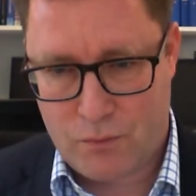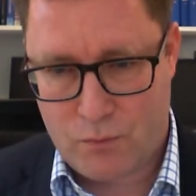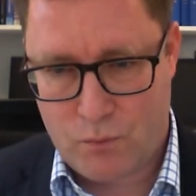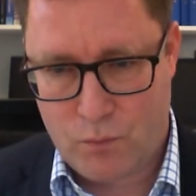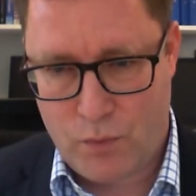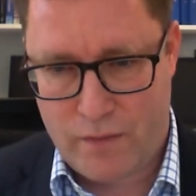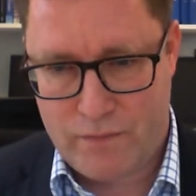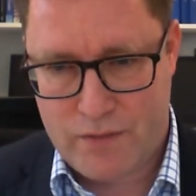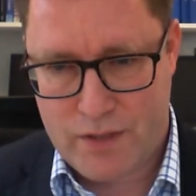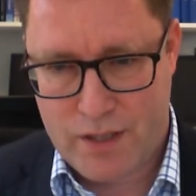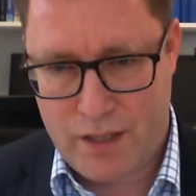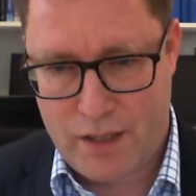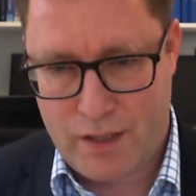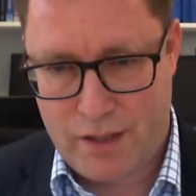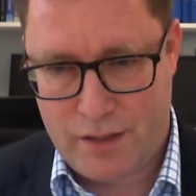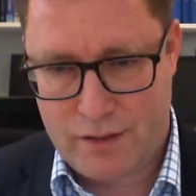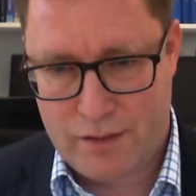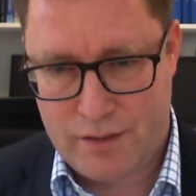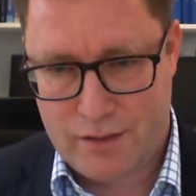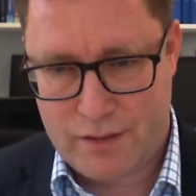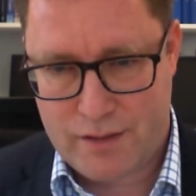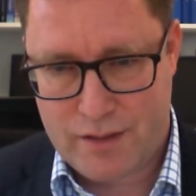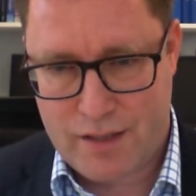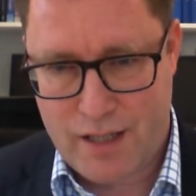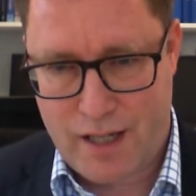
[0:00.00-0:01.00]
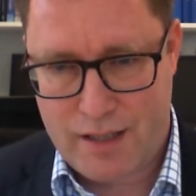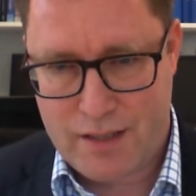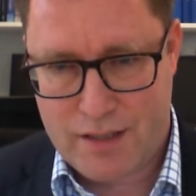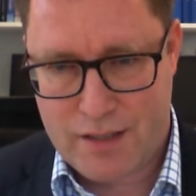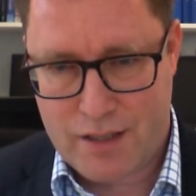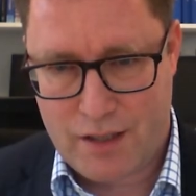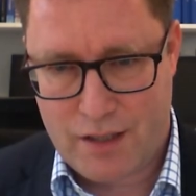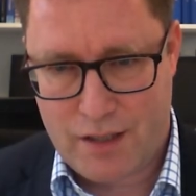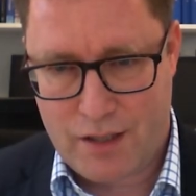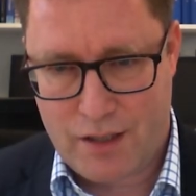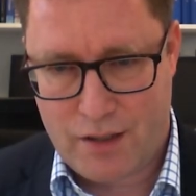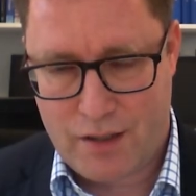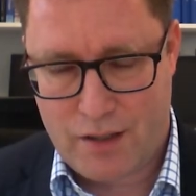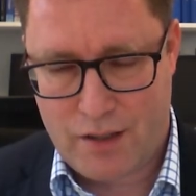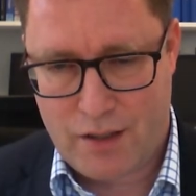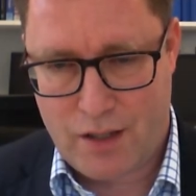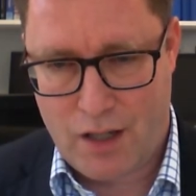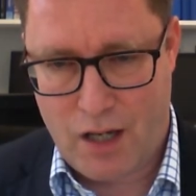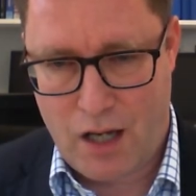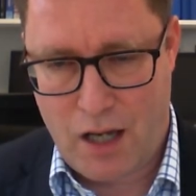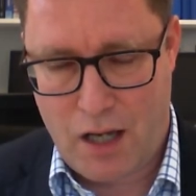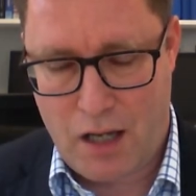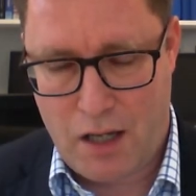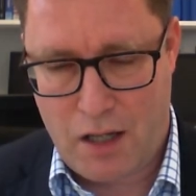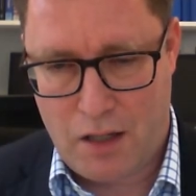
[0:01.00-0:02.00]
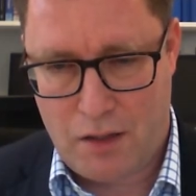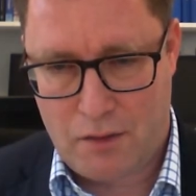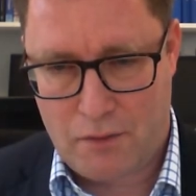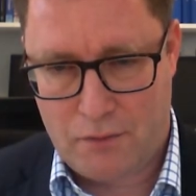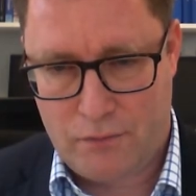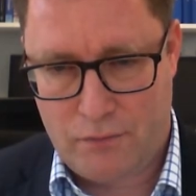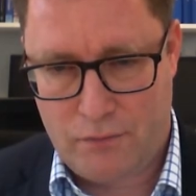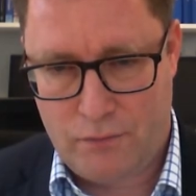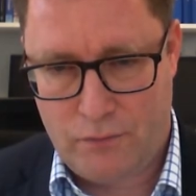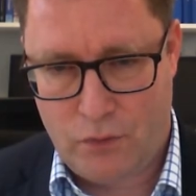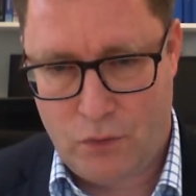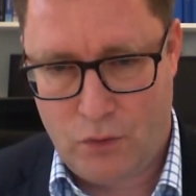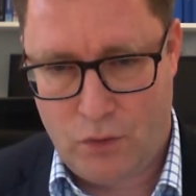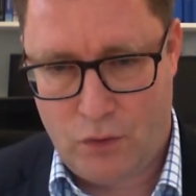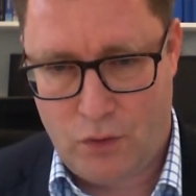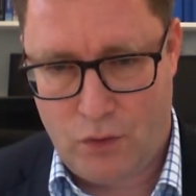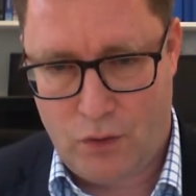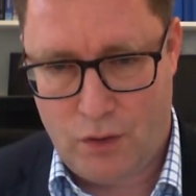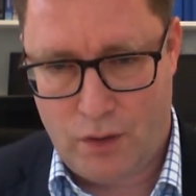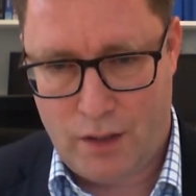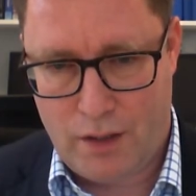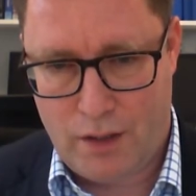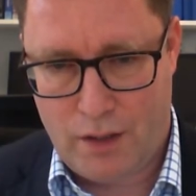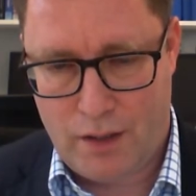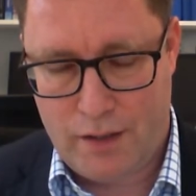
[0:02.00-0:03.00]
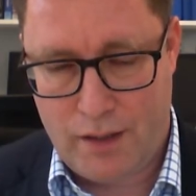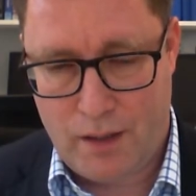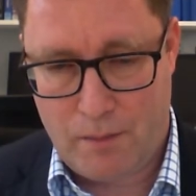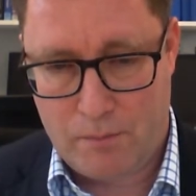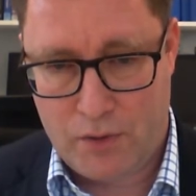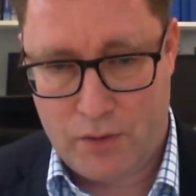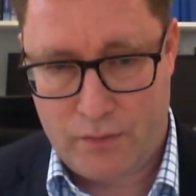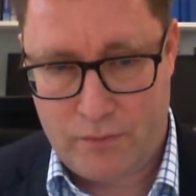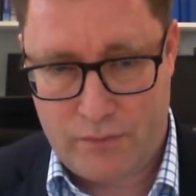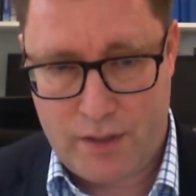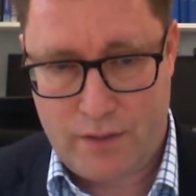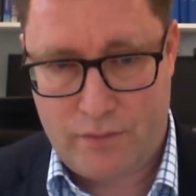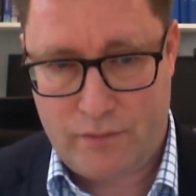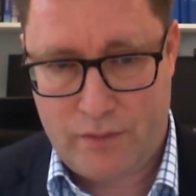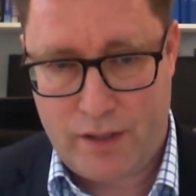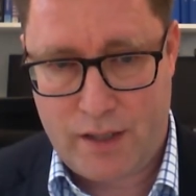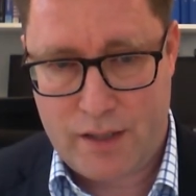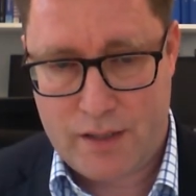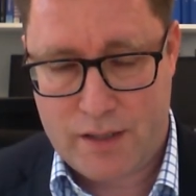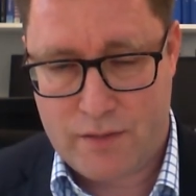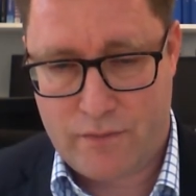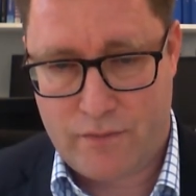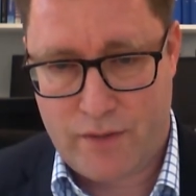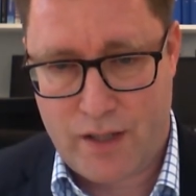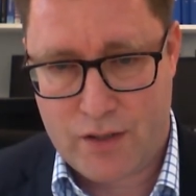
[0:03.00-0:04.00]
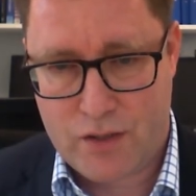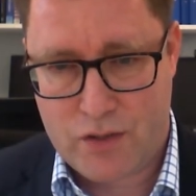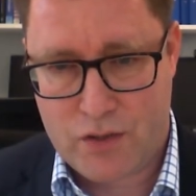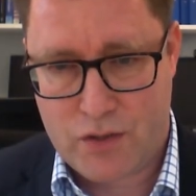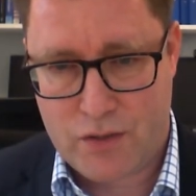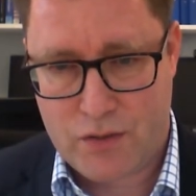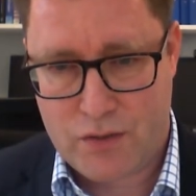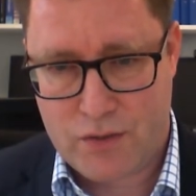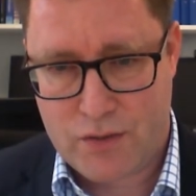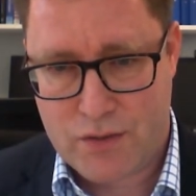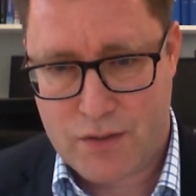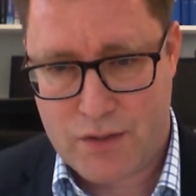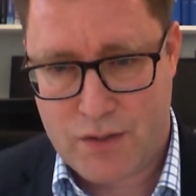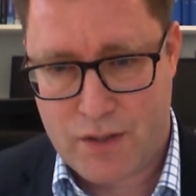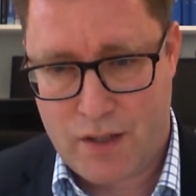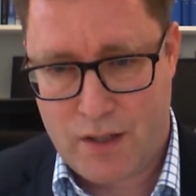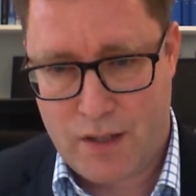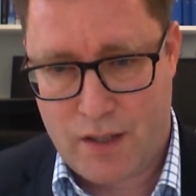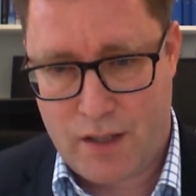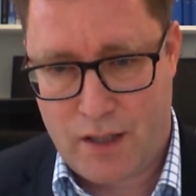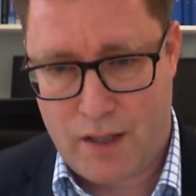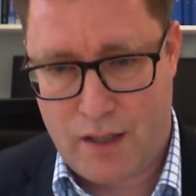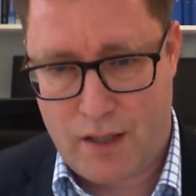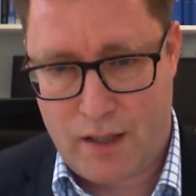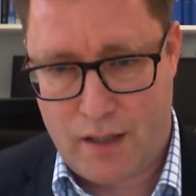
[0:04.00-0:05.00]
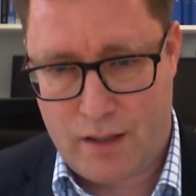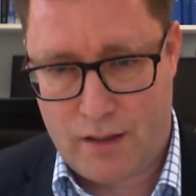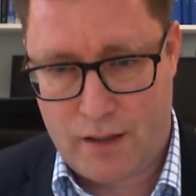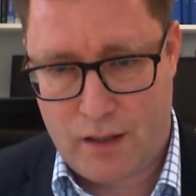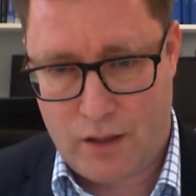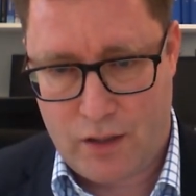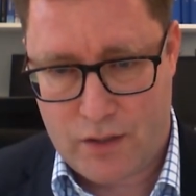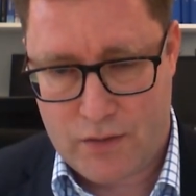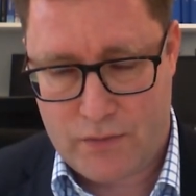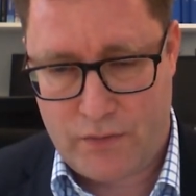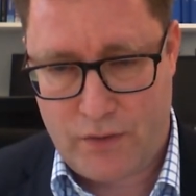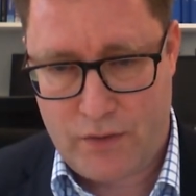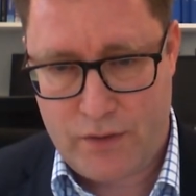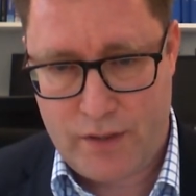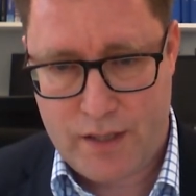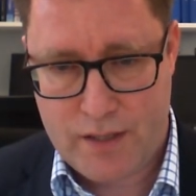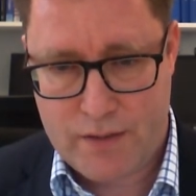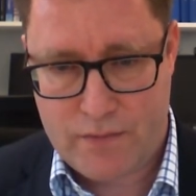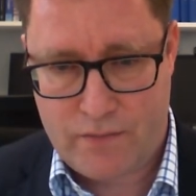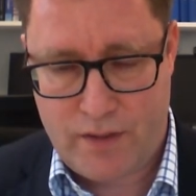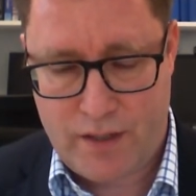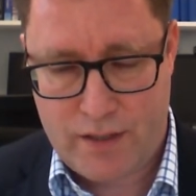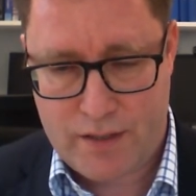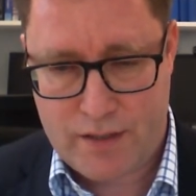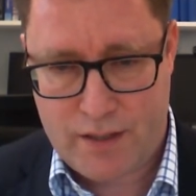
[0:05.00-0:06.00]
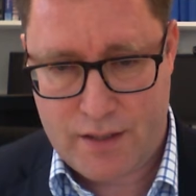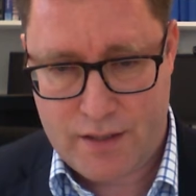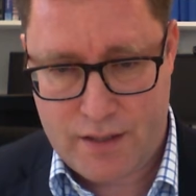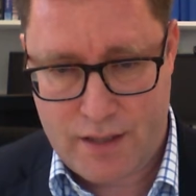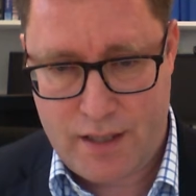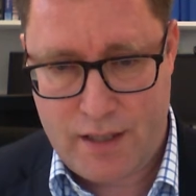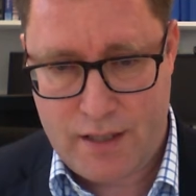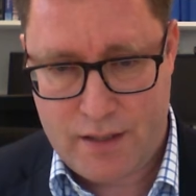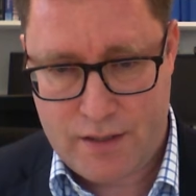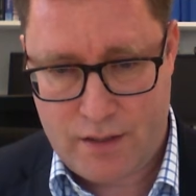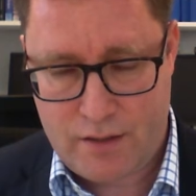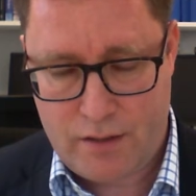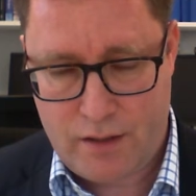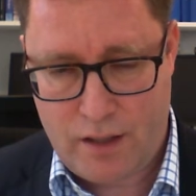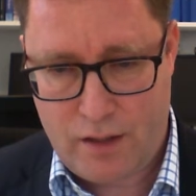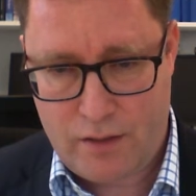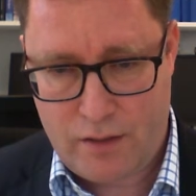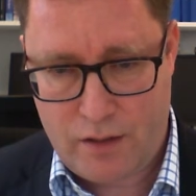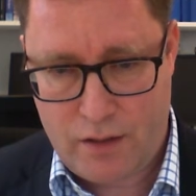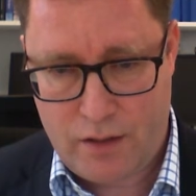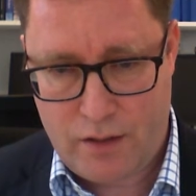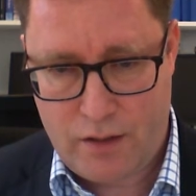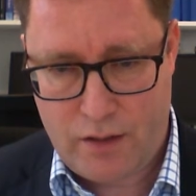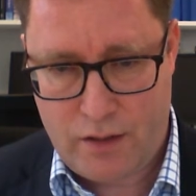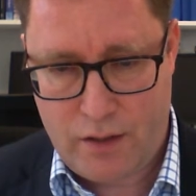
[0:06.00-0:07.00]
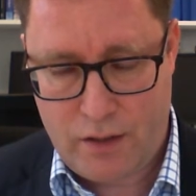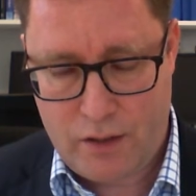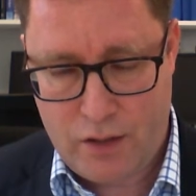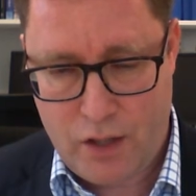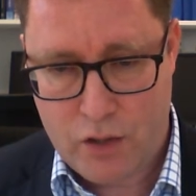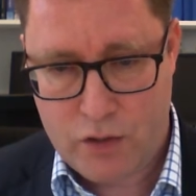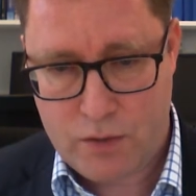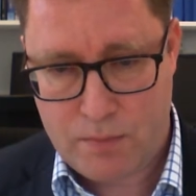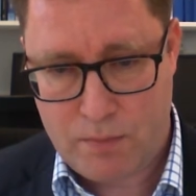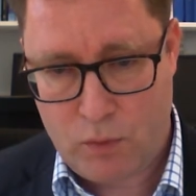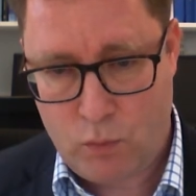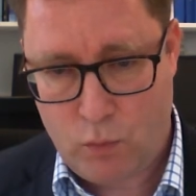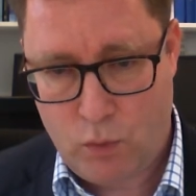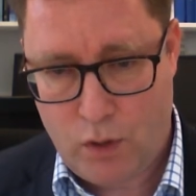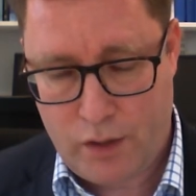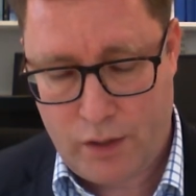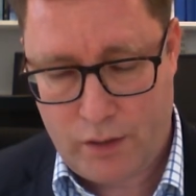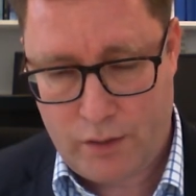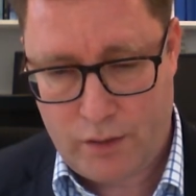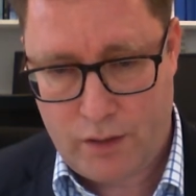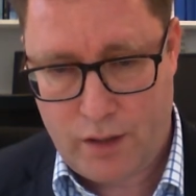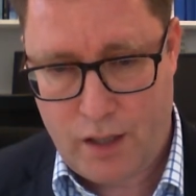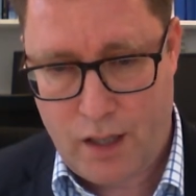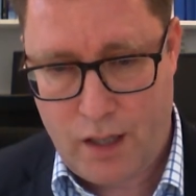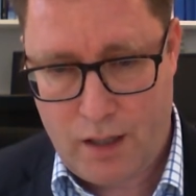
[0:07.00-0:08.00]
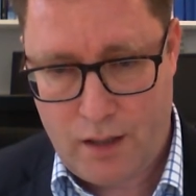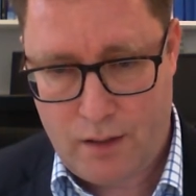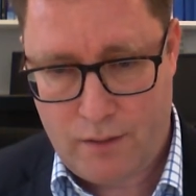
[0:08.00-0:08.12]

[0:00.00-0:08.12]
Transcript: We've seen data for a number of different interventions in the last few years for this disease, and the notable one